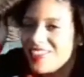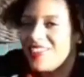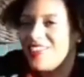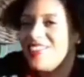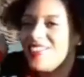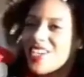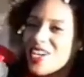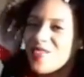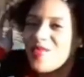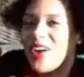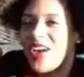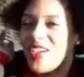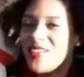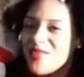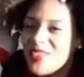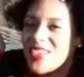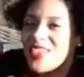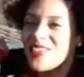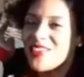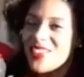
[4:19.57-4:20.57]
don't
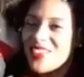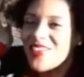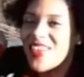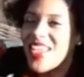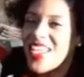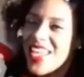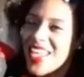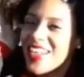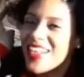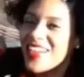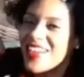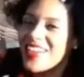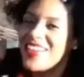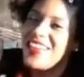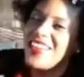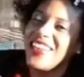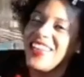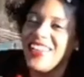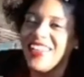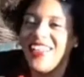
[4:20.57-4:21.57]
mind me, hair.
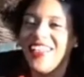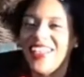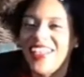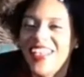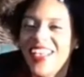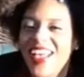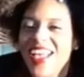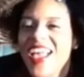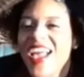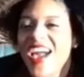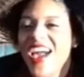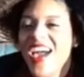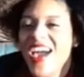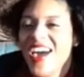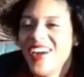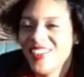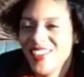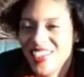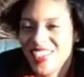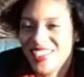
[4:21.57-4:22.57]

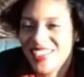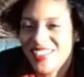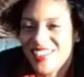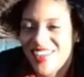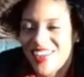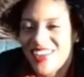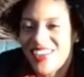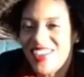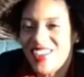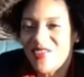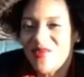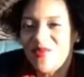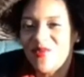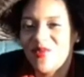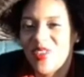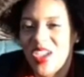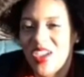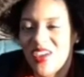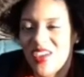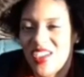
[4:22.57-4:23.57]
We started
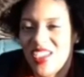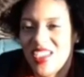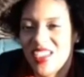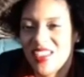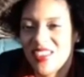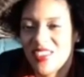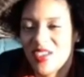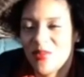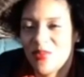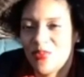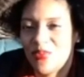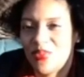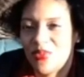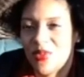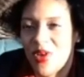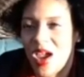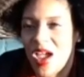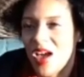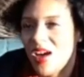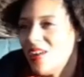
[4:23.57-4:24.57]
wearing the
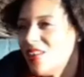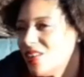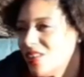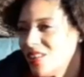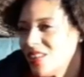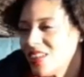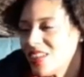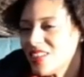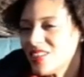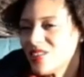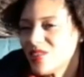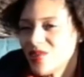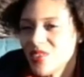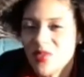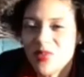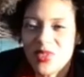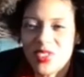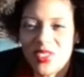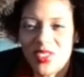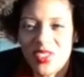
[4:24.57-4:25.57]
brown
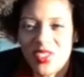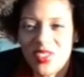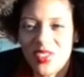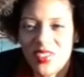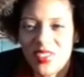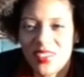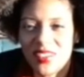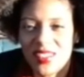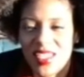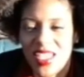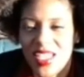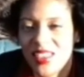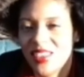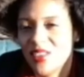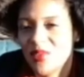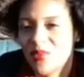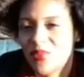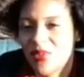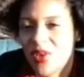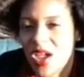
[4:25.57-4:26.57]
swimsuits and
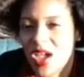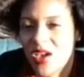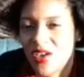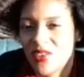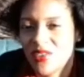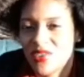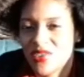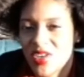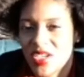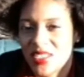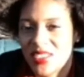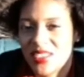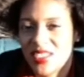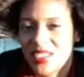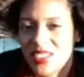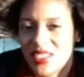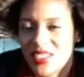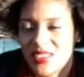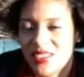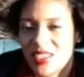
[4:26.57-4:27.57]
the brown
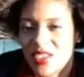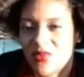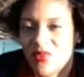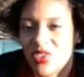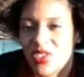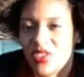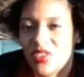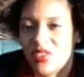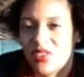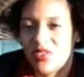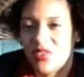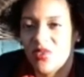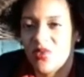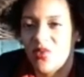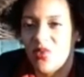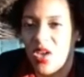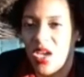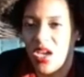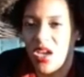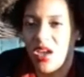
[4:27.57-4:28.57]
dresses, and we used to
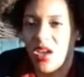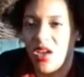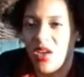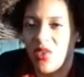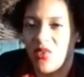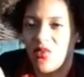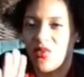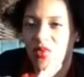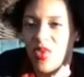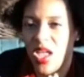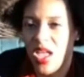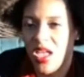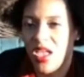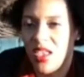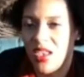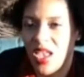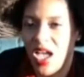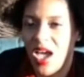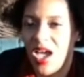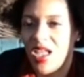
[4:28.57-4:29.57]
wear red.
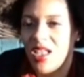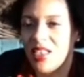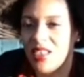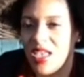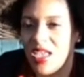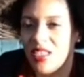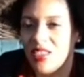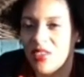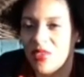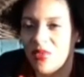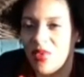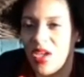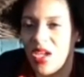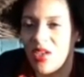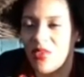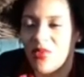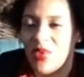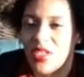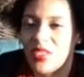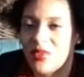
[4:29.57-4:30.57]
I like the
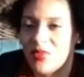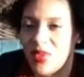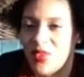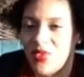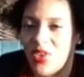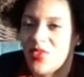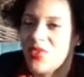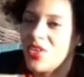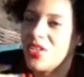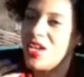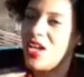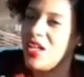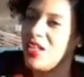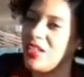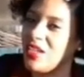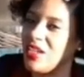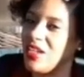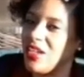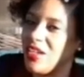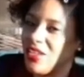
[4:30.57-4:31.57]
red. Red's my favorite
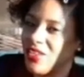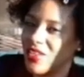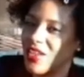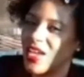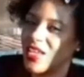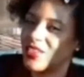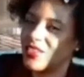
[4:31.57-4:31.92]
color. You guys